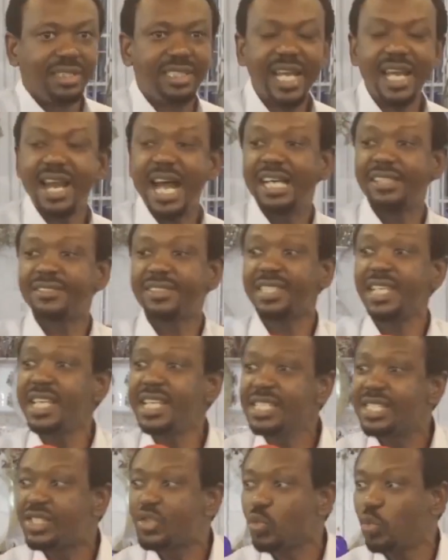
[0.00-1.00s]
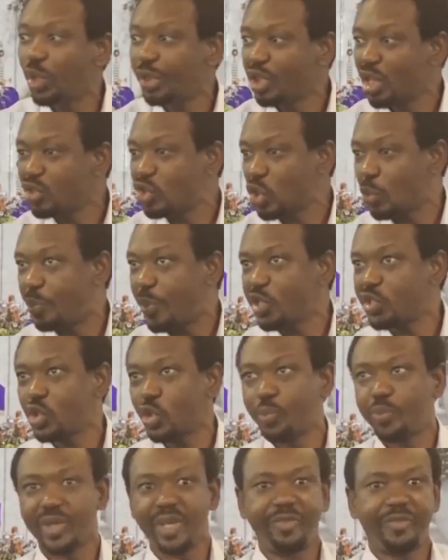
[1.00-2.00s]
there are things we don't supposed
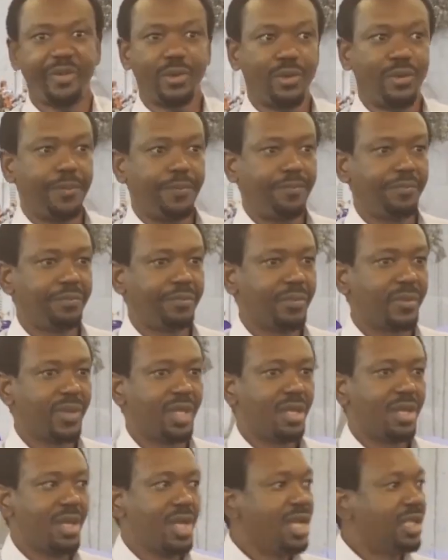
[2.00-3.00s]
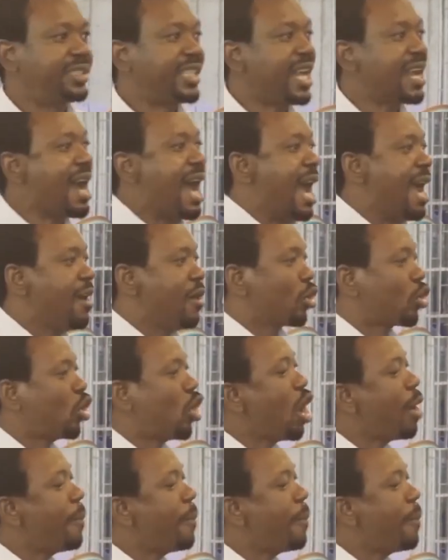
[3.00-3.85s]
to pray for. There are